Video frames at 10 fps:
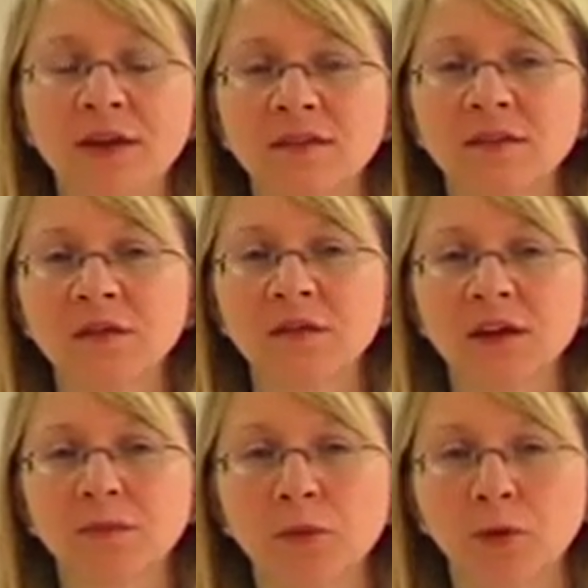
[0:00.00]
a
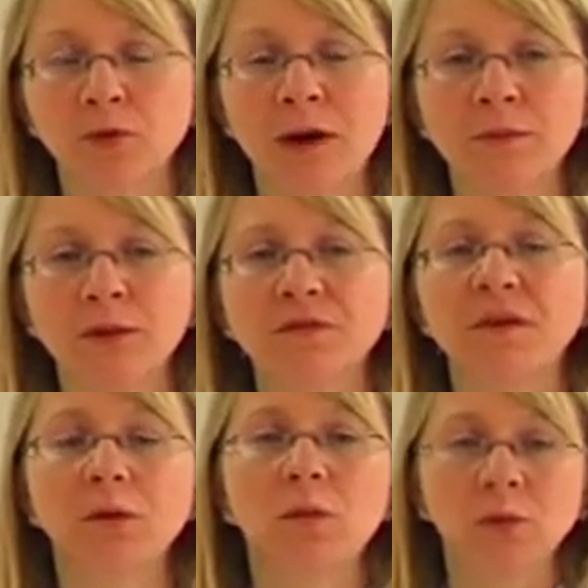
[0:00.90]
certificate programme with a
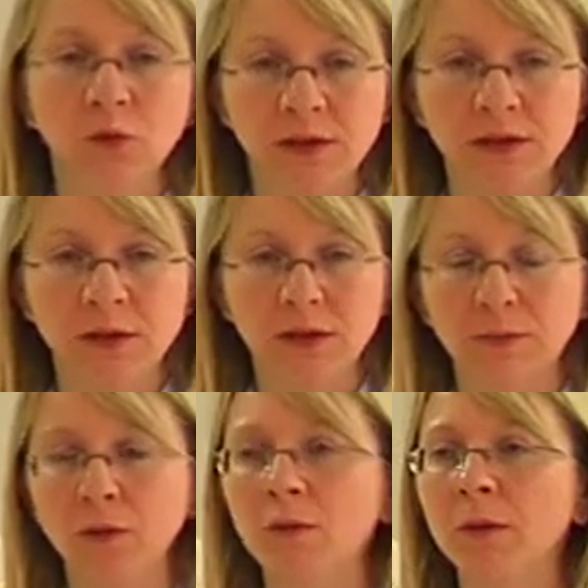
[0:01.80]
follow-on one-year
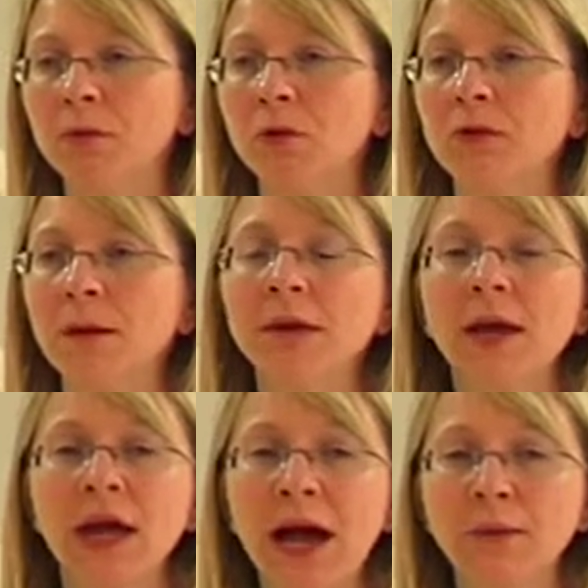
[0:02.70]
diploma programme,
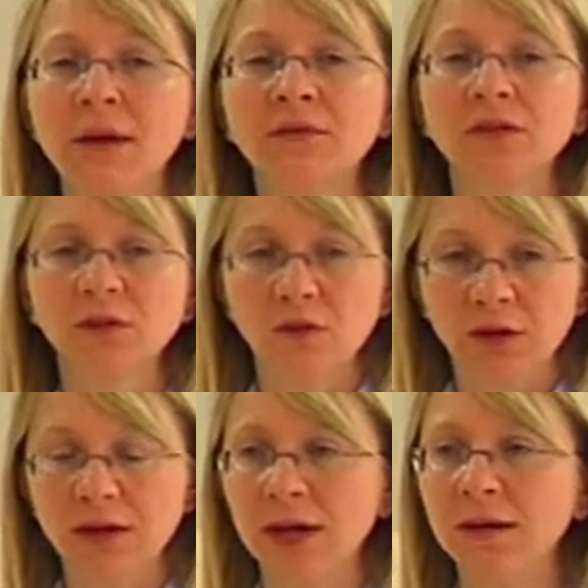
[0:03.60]
and we have a
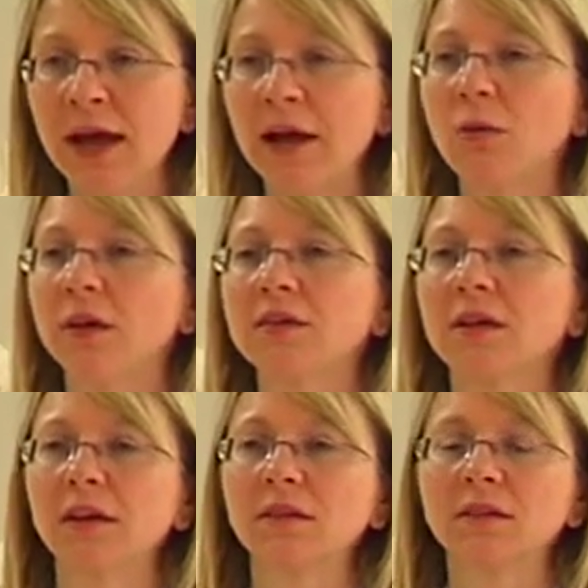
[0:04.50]
degree in equine
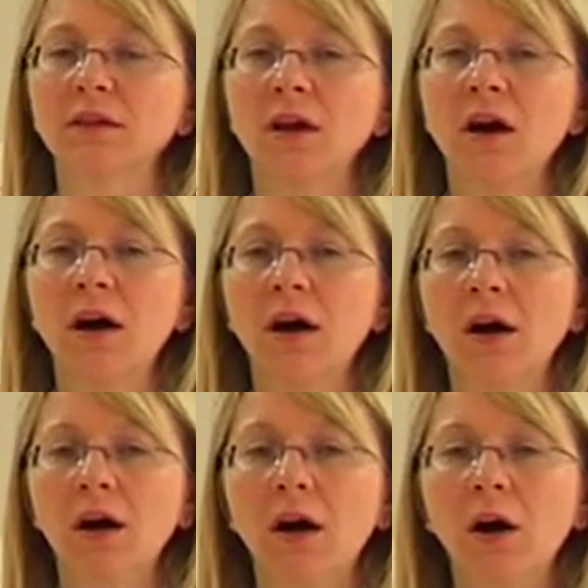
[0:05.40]
science.
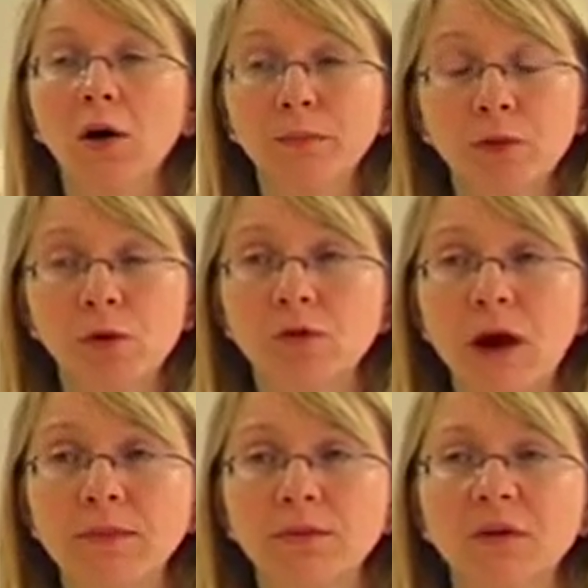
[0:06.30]
All
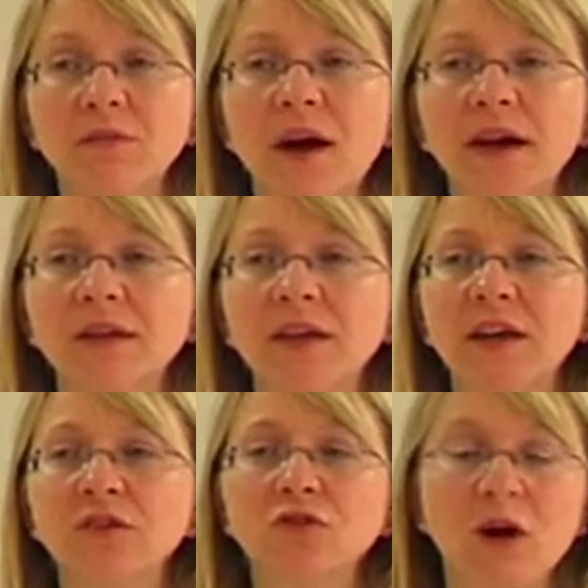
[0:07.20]
programmes provide
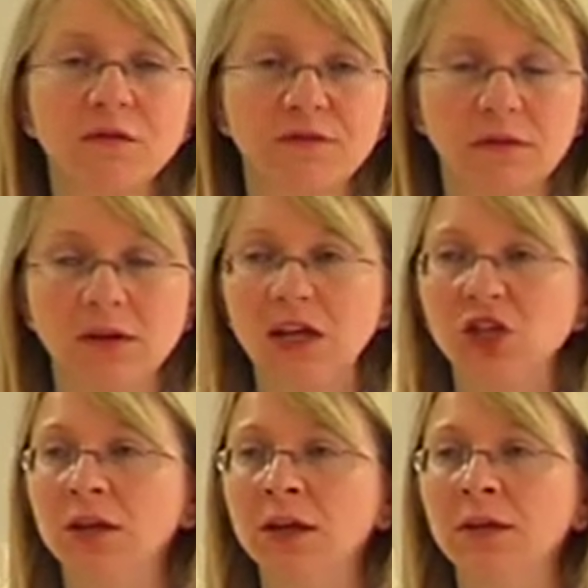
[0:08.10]
a strong
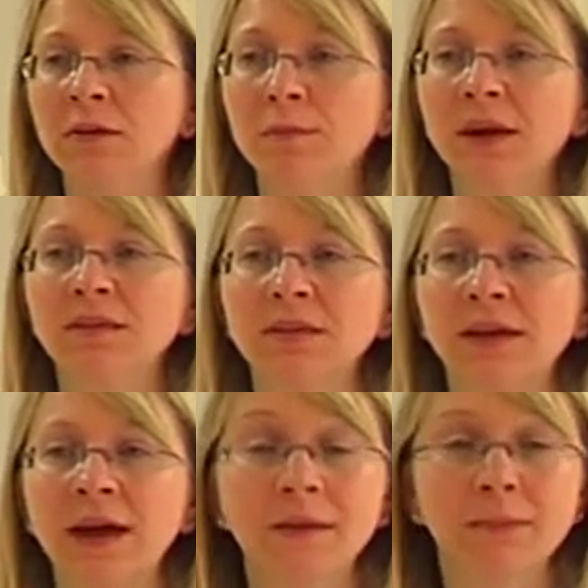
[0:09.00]
foundation in the
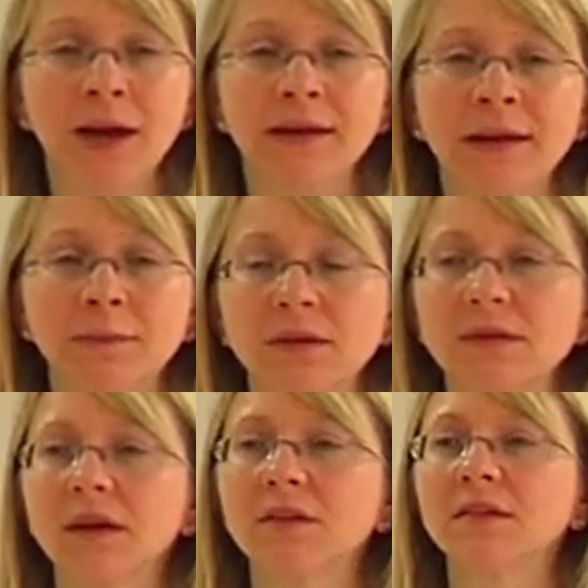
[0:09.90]
basic and applied animal
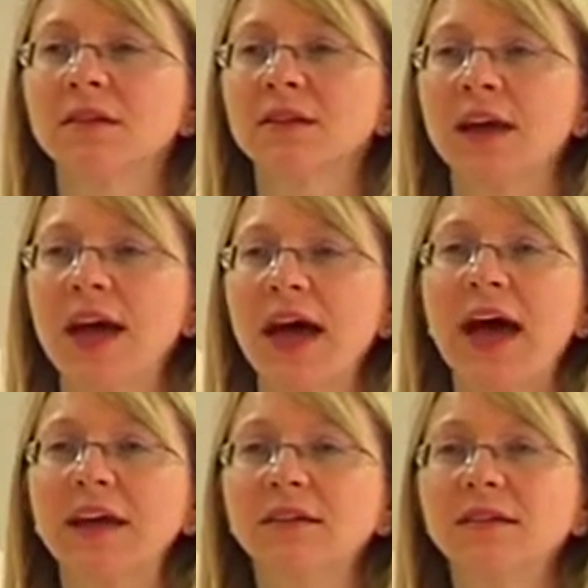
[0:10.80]
sciences
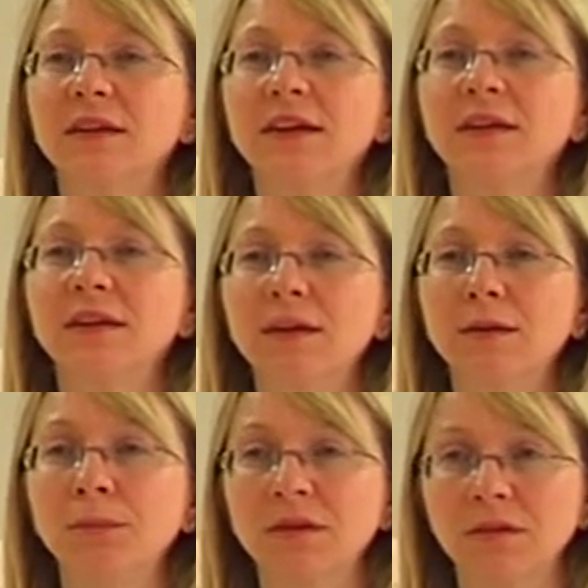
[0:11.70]
and in
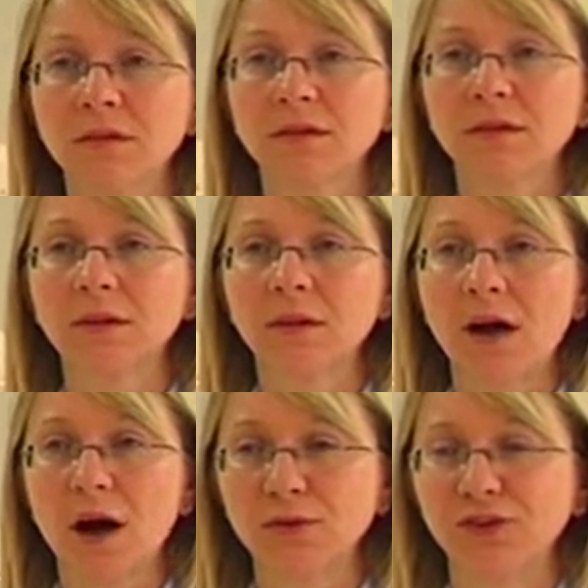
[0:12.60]
the business
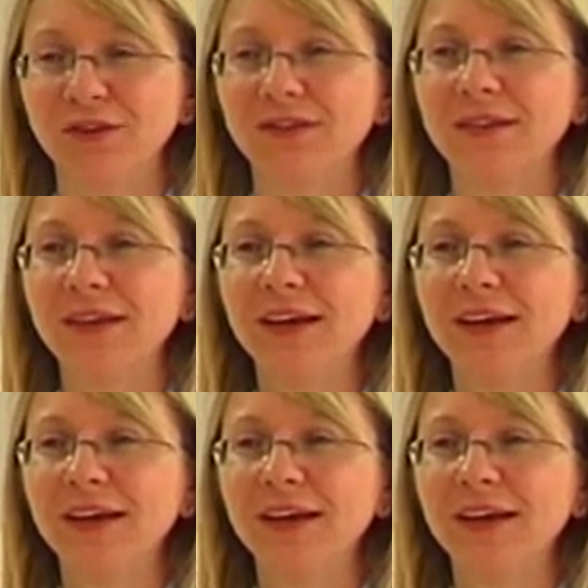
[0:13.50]
options.